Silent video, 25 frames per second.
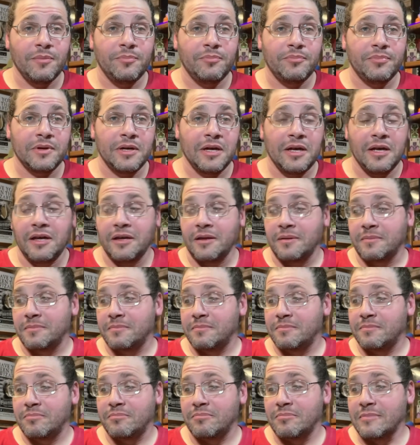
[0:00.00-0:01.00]
And
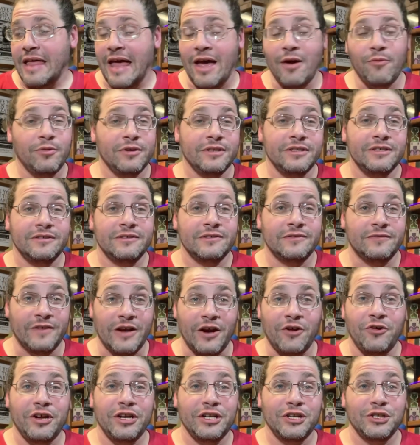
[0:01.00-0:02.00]
to wrap things
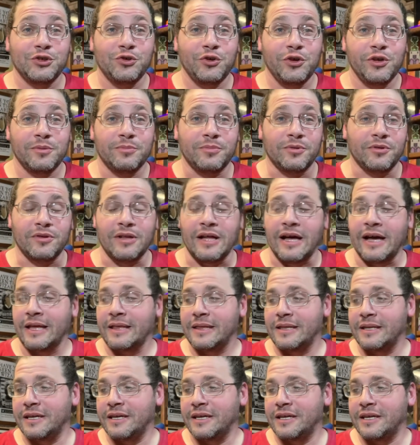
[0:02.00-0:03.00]
up,
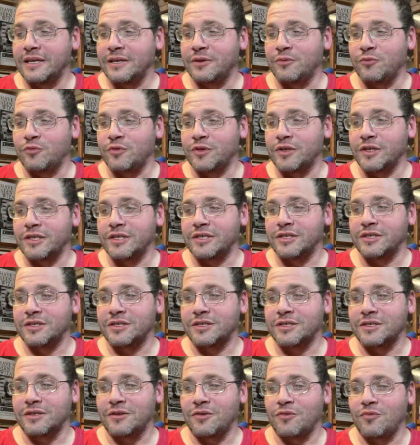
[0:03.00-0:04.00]
that was very
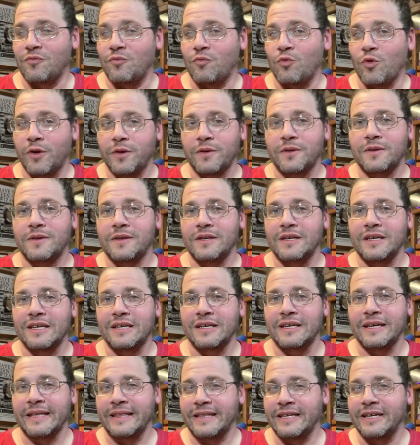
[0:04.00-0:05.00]
enjoyable. I think
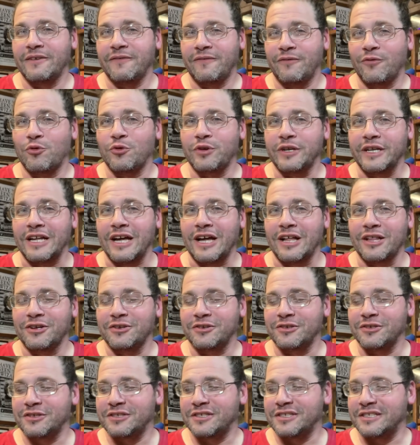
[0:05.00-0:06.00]
it was
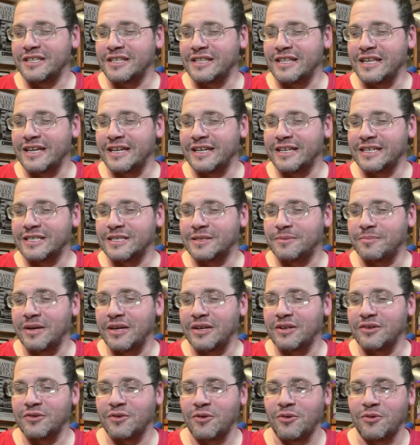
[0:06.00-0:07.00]
worth the,
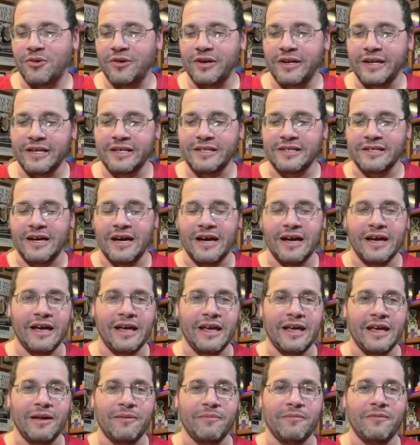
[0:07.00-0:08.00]

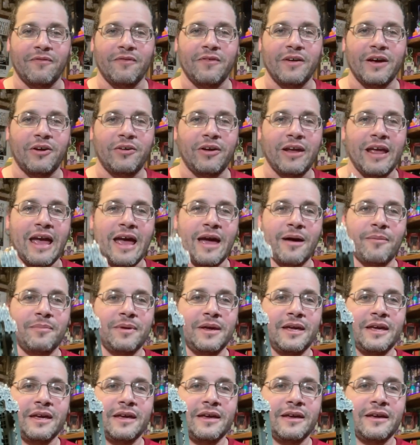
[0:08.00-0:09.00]
$40 that I spent
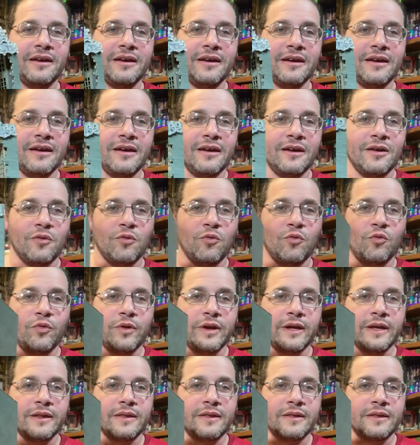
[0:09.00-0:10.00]
on it. I am
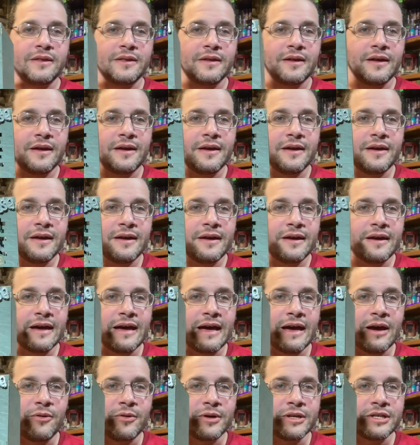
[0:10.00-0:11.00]
very
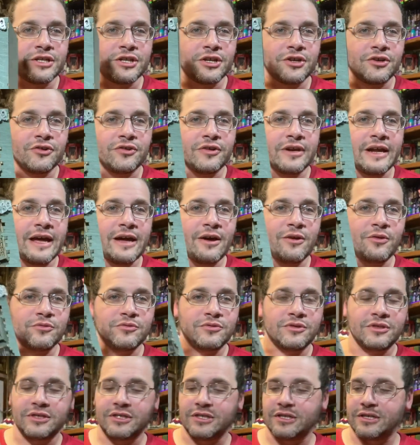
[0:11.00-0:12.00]
happy
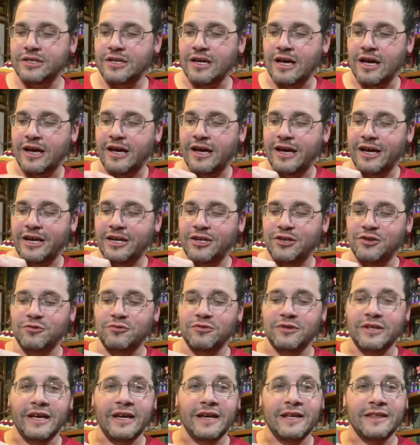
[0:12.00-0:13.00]
with how
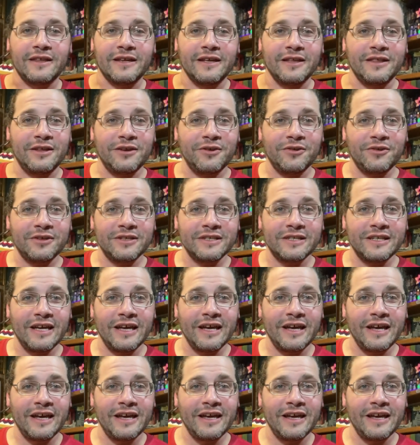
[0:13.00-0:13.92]
it turned out.